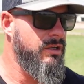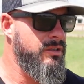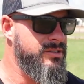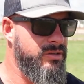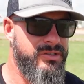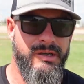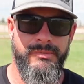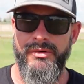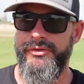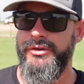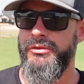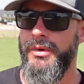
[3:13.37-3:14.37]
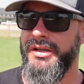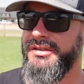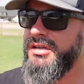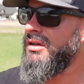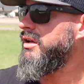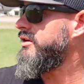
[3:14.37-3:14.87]
Still summer for 2
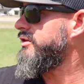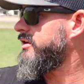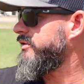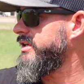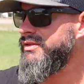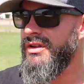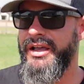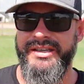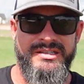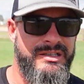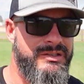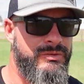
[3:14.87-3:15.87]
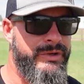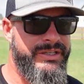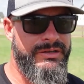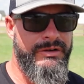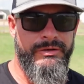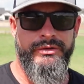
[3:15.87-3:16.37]
months. 100 degrees for the last 6
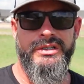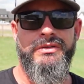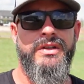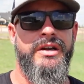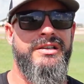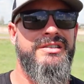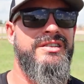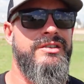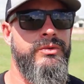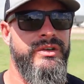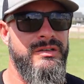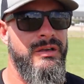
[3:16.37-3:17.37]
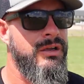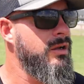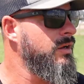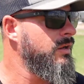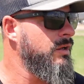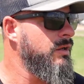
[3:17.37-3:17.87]
weeks, 100 degrees for the next 6 weeks.
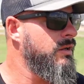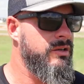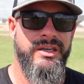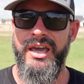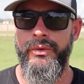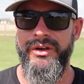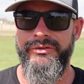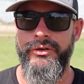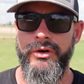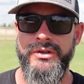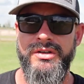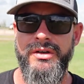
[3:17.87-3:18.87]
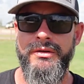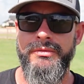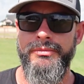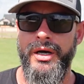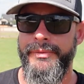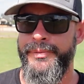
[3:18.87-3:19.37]
You can't win, folks,
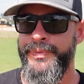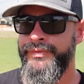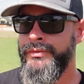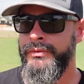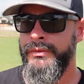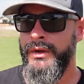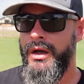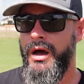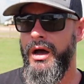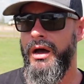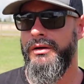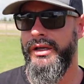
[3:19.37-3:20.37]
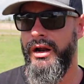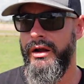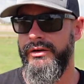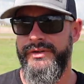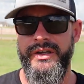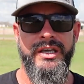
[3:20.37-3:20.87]
but in
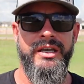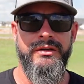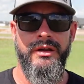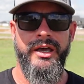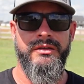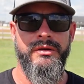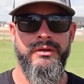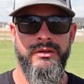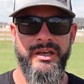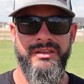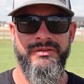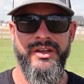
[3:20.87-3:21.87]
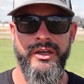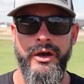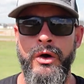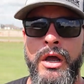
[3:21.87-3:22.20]
honor of the heat, like the video.